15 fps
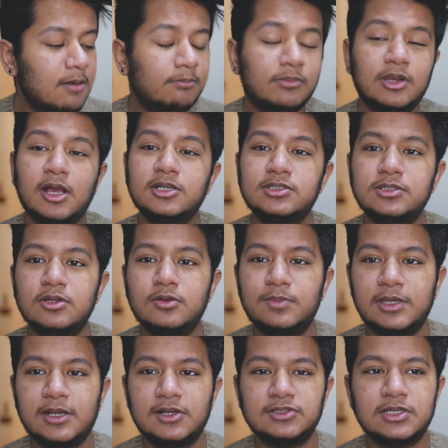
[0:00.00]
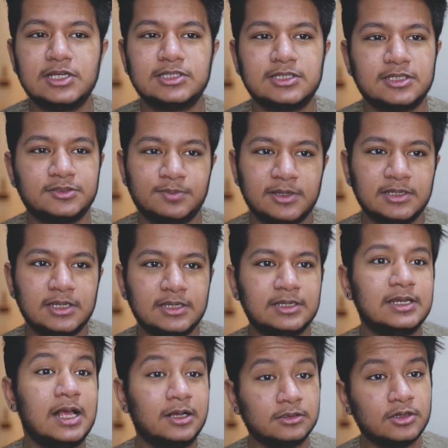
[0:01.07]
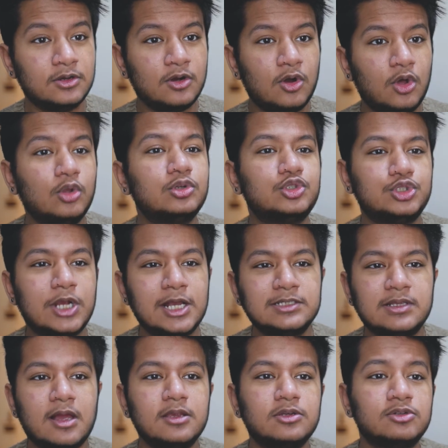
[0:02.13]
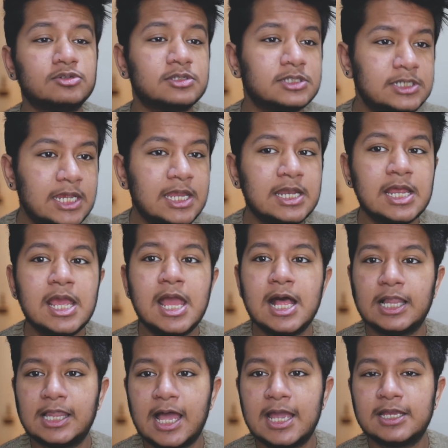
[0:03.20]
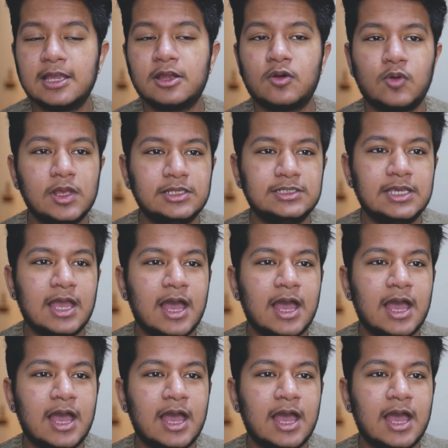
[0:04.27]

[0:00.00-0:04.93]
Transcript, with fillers: minoxidil, because it's suspended in alcohol, dries out your skin like crazy.